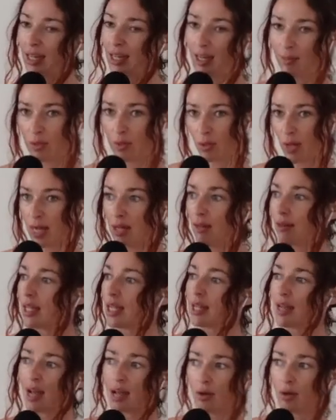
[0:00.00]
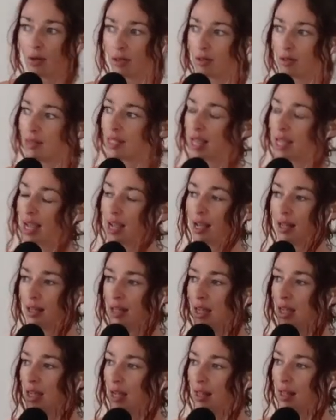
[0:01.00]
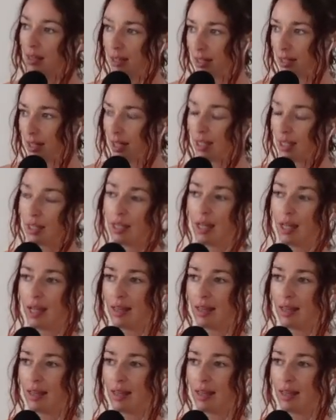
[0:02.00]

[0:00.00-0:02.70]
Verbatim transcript: I'm so angry, I don't understand, da da da.